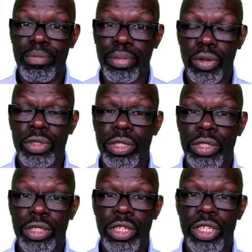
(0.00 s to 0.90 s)
blood
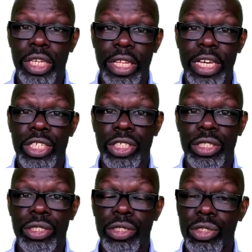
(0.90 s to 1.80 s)

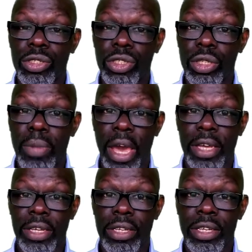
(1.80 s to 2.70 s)
circulation to the
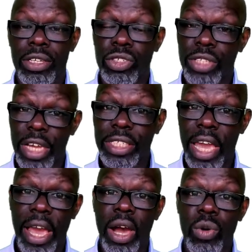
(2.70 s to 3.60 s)
back. So that's
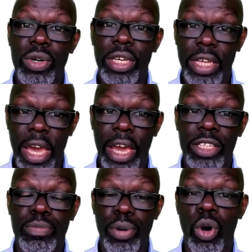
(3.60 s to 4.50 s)
how it
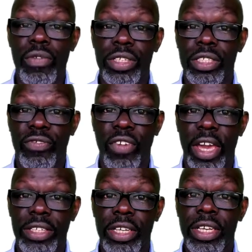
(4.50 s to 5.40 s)
has part of its
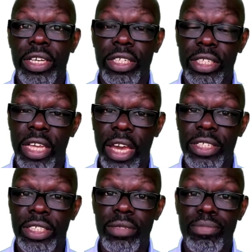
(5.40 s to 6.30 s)
effect, is
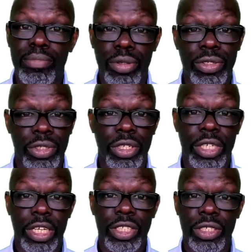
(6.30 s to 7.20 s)
enhancing blood
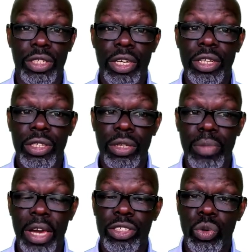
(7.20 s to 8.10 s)
circulation to the
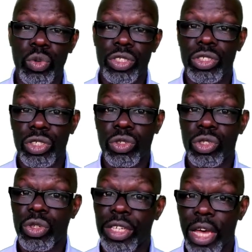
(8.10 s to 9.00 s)
back. So once you start to
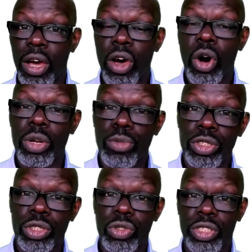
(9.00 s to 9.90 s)
look at that on a
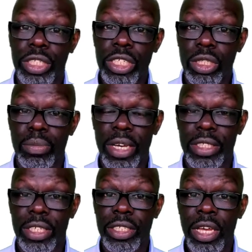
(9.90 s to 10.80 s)
musculoskeletal
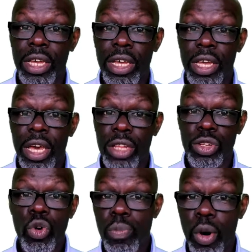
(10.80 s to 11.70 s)
basis, at
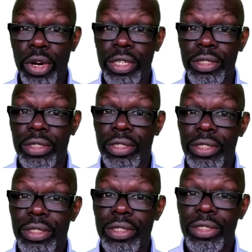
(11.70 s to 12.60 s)
no point
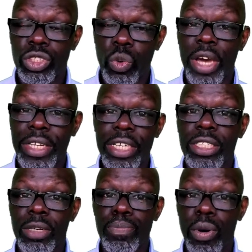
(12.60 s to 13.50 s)
do I need
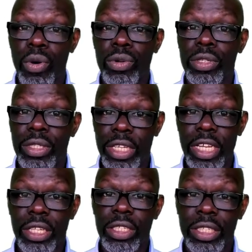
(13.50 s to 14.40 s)
to put
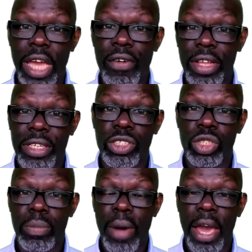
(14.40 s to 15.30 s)
needle directly into
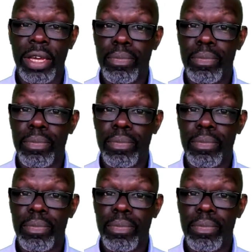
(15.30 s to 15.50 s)
the back,